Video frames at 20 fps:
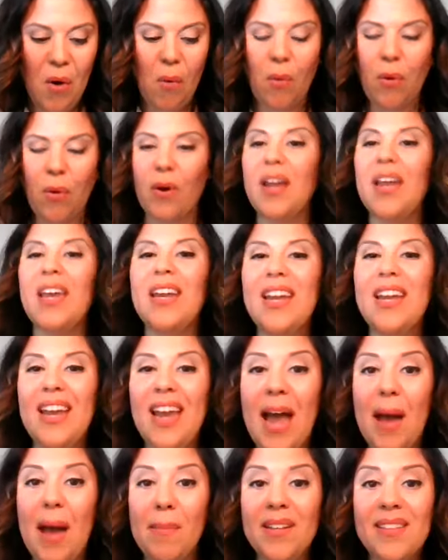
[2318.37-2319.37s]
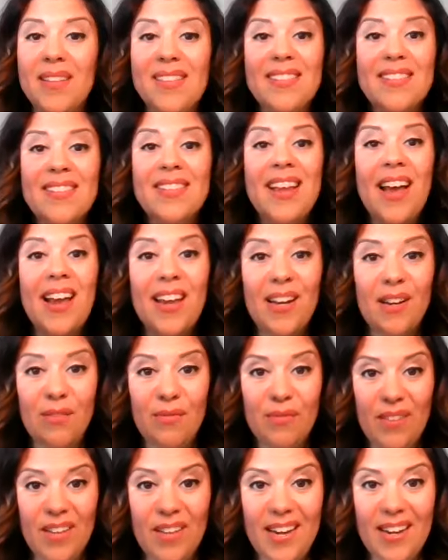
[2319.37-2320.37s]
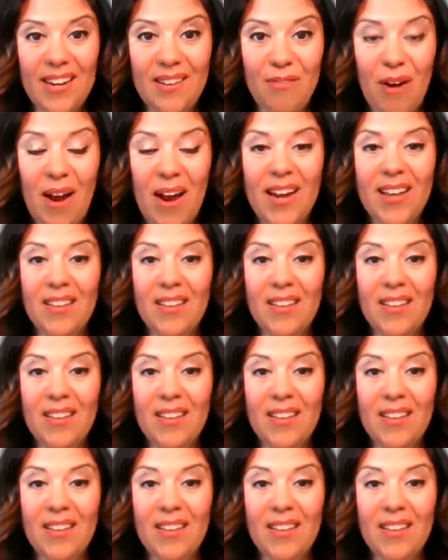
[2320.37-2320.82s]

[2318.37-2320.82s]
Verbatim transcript: or eating habits negatively, right?